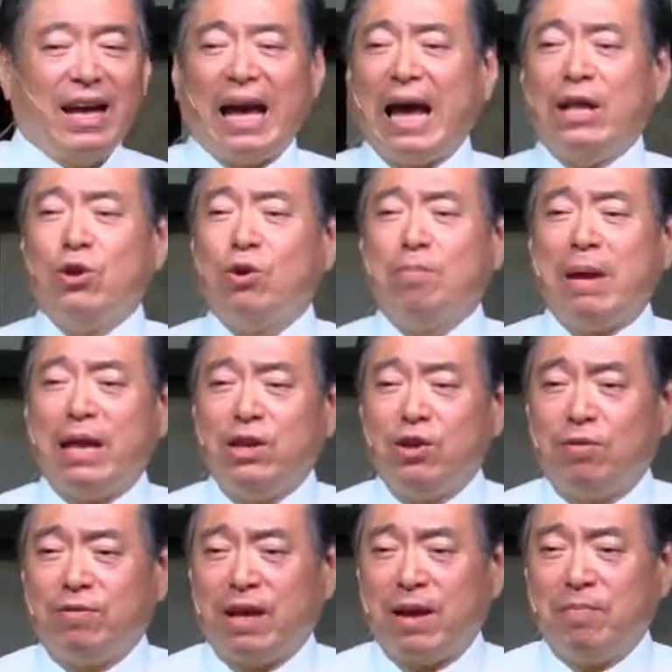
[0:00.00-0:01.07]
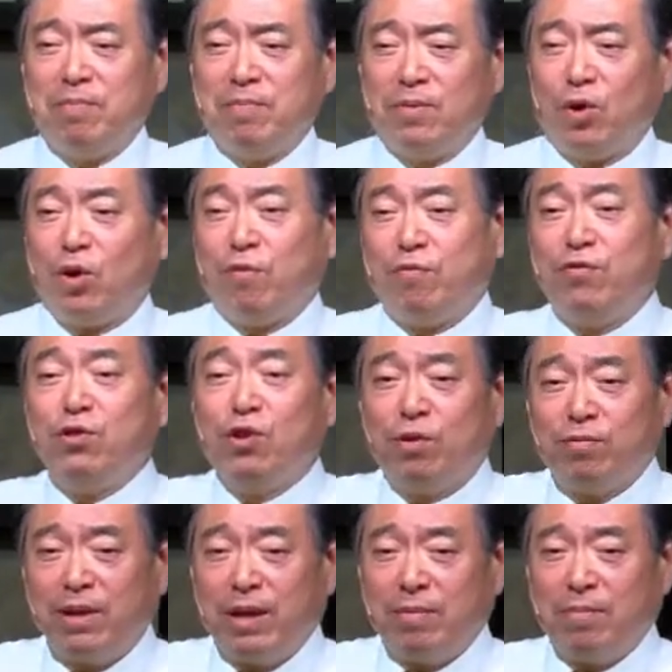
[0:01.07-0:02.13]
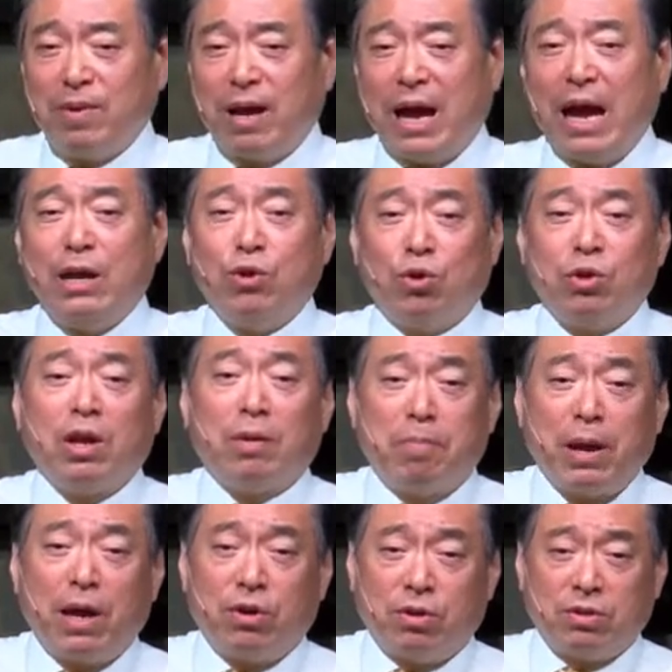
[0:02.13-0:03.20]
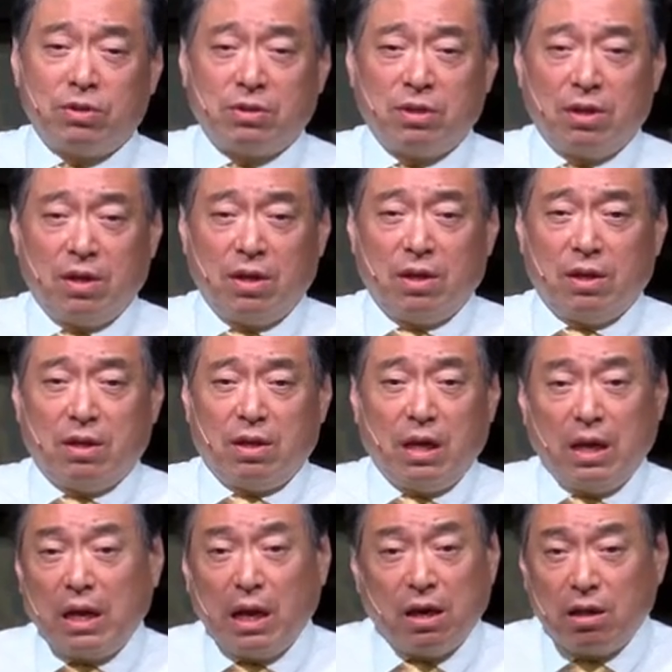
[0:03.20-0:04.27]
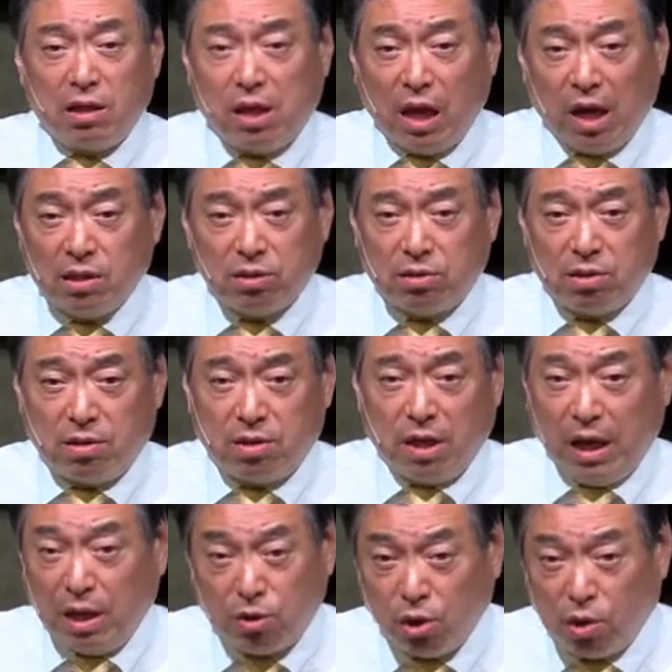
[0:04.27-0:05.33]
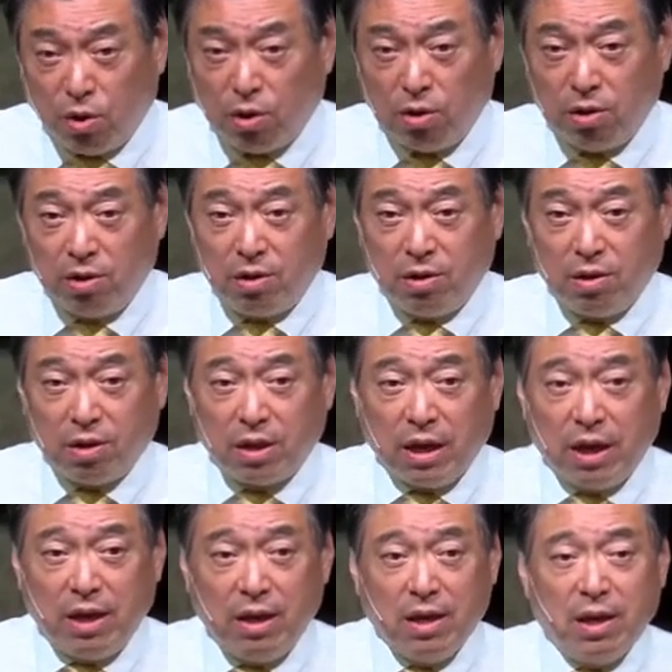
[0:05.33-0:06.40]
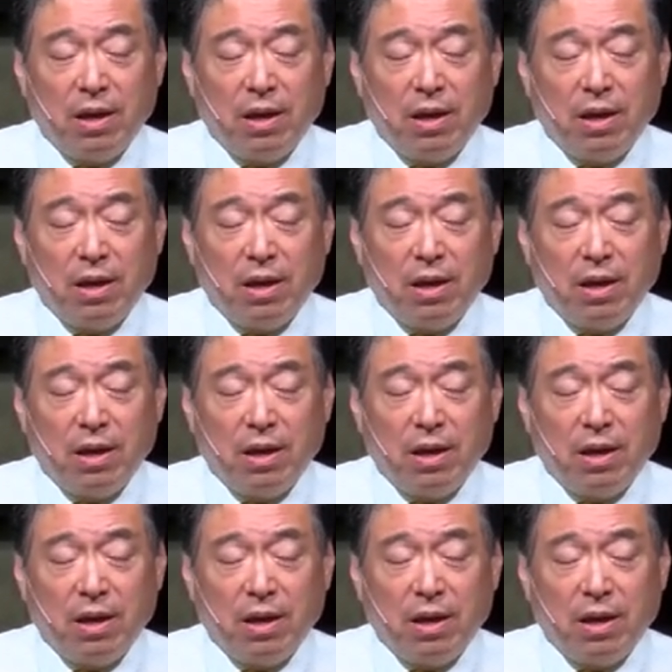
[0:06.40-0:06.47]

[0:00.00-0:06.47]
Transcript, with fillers: I know many of them, or few of them, I know their parents. They're not a dancer at all. Okay?